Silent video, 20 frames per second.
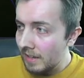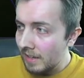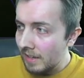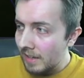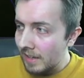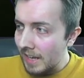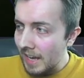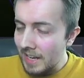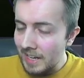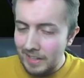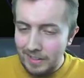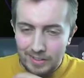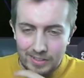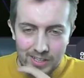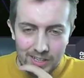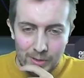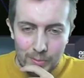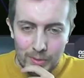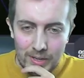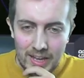Getting you
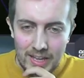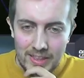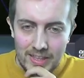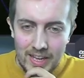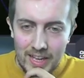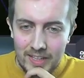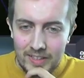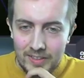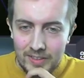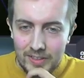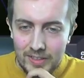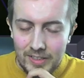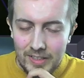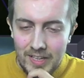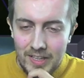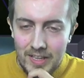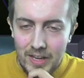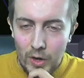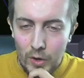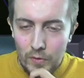know we're getting there, getting
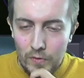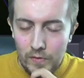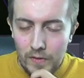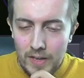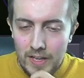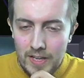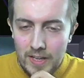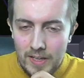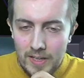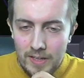there. Hopefully